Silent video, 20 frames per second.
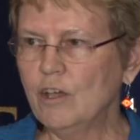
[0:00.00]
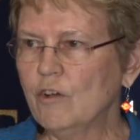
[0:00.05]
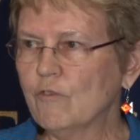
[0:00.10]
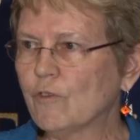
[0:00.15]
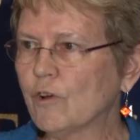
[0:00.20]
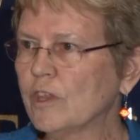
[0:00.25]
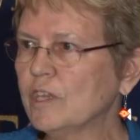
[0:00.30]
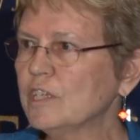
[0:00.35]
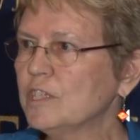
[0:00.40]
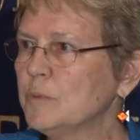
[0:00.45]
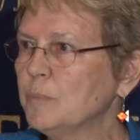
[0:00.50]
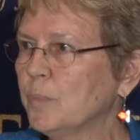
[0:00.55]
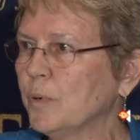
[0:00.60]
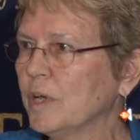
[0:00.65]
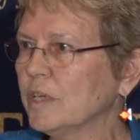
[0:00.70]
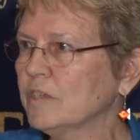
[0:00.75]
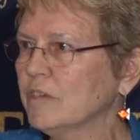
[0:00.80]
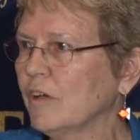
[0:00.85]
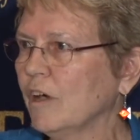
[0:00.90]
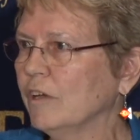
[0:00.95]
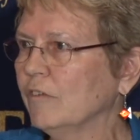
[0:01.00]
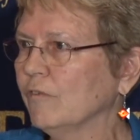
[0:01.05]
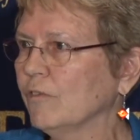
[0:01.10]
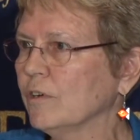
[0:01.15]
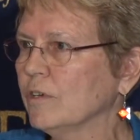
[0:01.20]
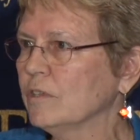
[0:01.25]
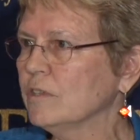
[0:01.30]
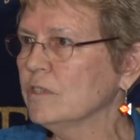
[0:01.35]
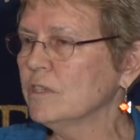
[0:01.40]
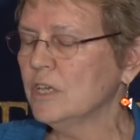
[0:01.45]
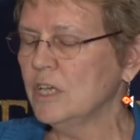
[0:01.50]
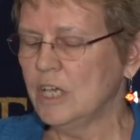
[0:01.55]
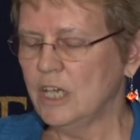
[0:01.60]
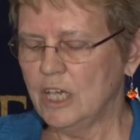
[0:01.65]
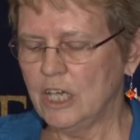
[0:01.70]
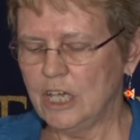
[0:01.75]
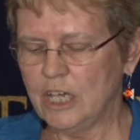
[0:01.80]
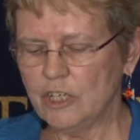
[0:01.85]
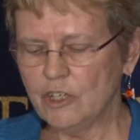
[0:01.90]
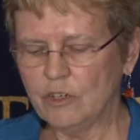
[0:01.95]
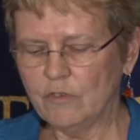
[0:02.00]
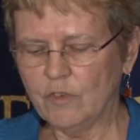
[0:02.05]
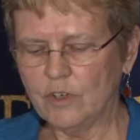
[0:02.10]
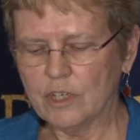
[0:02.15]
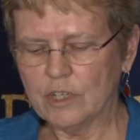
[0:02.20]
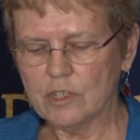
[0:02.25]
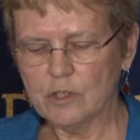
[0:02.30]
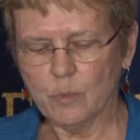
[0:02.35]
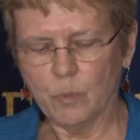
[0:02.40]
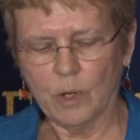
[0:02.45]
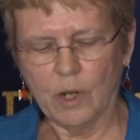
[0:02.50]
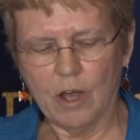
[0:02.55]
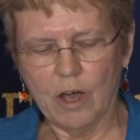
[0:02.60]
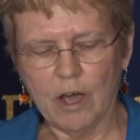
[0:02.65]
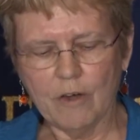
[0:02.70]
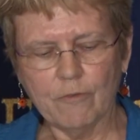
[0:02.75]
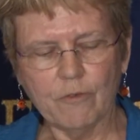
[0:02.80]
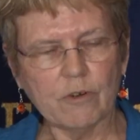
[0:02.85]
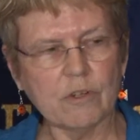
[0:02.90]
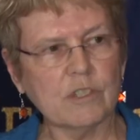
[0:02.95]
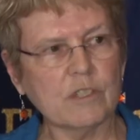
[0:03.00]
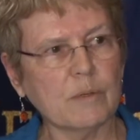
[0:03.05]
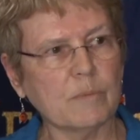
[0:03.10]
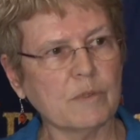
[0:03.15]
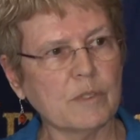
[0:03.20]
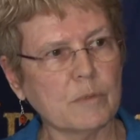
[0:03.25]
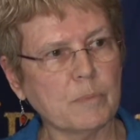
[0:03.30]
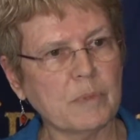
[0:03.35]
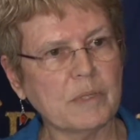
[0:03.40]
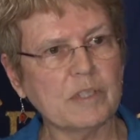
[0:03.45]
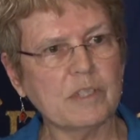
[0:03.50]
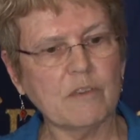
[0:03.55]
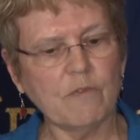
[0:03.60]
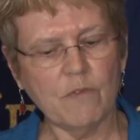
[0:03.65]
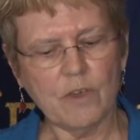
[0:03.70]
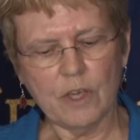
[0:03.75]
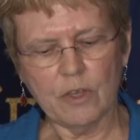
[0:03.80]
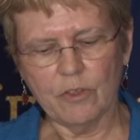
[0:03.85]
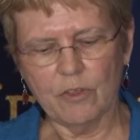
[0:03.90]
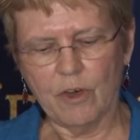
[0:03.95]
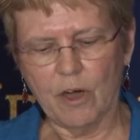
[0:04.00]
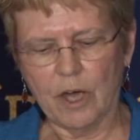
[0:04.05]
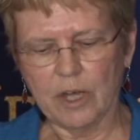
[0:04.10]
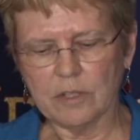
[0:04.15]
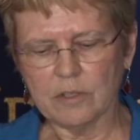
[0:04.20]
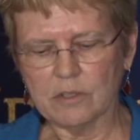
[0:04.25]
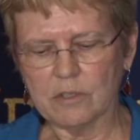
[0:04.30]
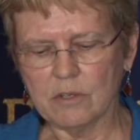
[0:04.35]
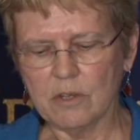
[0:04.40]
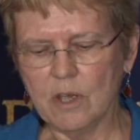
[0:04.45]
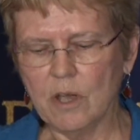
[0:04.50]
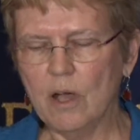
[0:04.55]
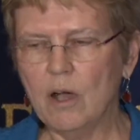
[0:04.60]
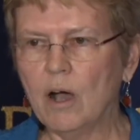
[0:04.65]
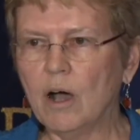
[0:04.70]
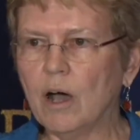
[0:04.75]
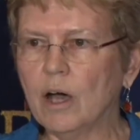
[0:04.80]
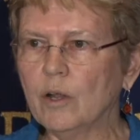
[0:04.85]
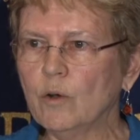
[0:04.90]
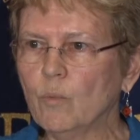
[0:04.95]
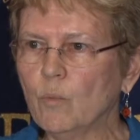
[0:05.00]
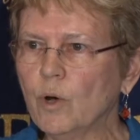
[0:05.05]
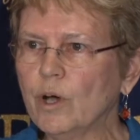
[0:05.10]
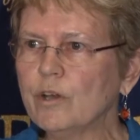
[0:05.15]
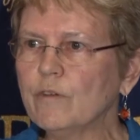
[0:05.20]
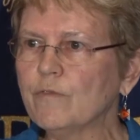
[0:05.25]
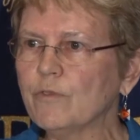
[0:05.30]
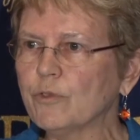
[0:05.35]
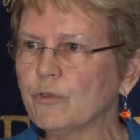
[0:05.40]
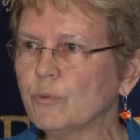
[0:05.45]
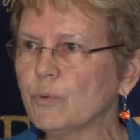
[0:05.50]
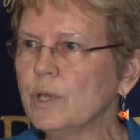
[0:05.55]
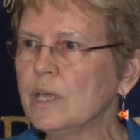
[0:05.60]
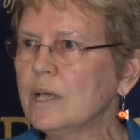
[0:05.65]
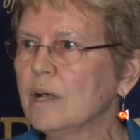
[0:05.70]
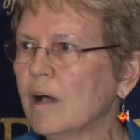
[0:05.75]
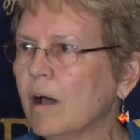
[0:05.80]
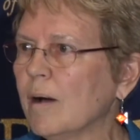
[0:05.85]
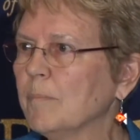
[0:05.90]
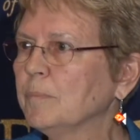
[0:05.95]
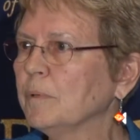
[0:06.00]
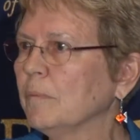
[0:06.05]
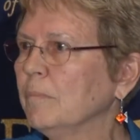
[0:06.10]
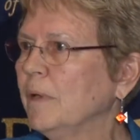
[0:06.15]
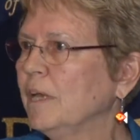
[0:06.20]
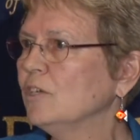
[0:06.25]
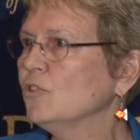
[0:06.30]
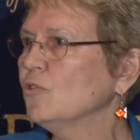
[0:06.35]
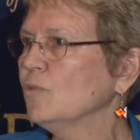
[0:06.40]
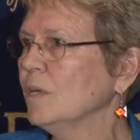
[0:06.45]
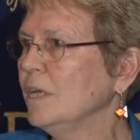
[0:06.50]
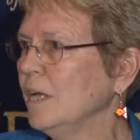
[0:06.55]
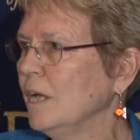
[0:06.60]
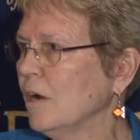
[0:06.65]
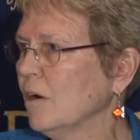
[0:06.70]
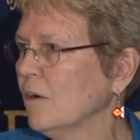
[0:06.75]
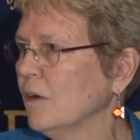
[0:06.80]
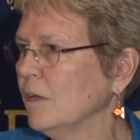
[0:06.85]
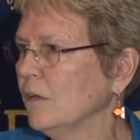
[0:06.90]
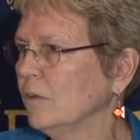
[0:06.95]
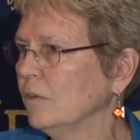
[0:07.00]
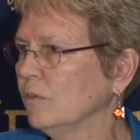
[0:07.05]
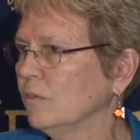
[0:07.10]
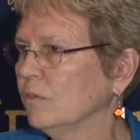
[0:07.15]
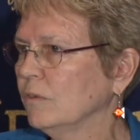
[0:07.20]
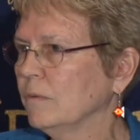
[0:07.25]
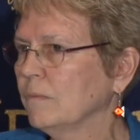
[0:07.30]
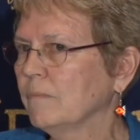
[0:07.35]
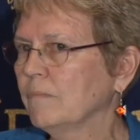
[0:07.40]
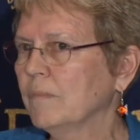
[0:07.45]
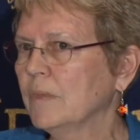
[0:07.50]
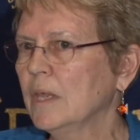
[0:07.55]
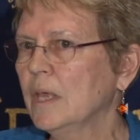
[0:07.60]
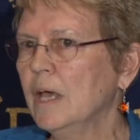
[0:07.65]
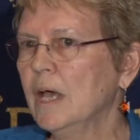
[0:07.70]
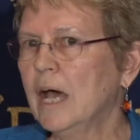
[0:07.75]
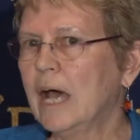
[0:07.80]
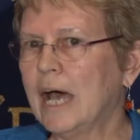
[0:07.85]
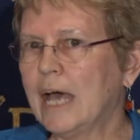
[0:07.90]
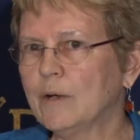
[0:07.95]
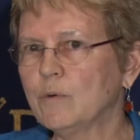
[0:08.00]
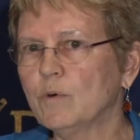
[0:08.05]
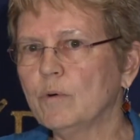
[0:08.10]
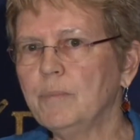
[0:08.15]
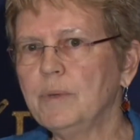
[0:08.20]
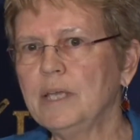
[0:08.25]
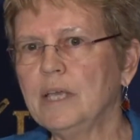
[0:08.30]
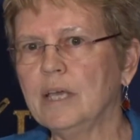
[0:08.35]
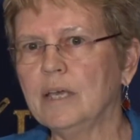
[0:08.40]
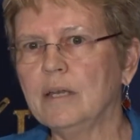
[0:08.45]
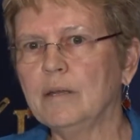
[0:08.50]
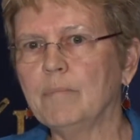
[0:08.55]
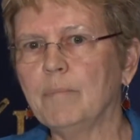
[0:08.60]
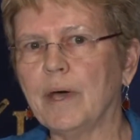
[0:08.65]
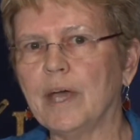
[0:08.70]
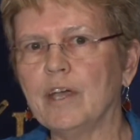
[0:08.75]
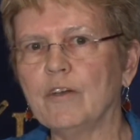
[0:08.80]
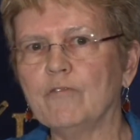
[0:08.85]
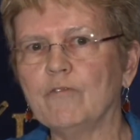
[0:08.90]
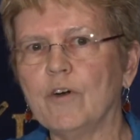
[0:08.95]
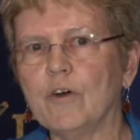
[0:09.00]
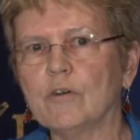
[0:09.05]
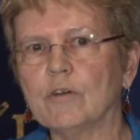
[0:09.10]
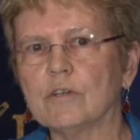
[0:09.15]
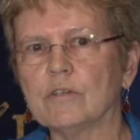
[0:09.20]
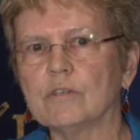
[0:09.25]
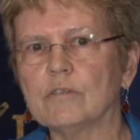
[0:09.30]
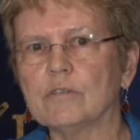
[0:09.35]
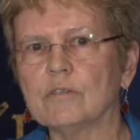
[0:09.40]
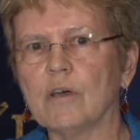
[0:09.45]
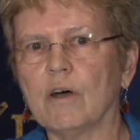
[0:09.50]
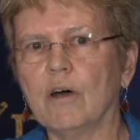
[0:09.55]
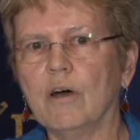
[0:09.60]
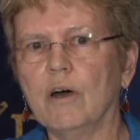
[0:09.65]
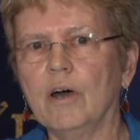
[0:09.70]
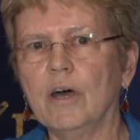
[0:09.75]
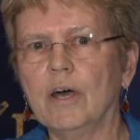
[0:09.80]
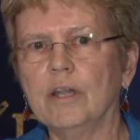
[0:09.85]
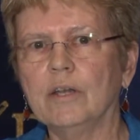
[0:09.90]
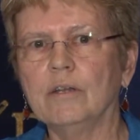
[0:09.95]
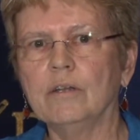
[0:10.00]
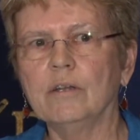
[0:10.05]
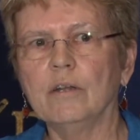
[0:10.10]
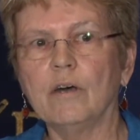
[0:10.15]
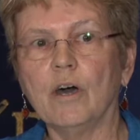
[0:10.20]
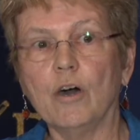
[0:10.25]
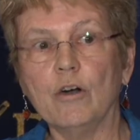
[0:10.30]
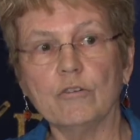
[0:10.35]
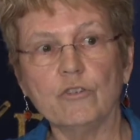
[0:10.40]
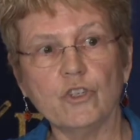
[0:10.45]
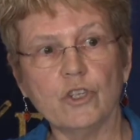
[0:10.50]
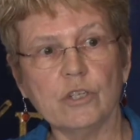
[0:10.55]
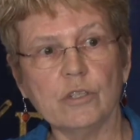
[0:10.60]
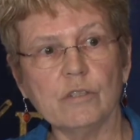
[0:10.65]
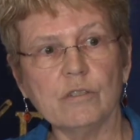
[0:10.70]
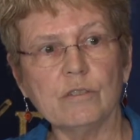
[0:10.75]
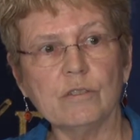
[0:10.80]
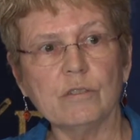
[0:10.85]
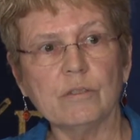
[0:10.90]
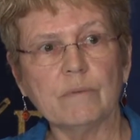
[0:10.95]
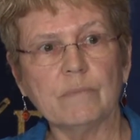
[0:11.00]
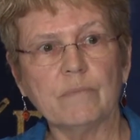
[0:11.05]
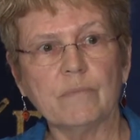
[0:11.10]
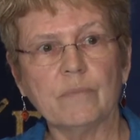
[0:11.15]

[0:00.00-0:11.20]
For this press conference, each of us will offer some specific thoughts on one of three complementary areas. I will begin by a focus on oceans.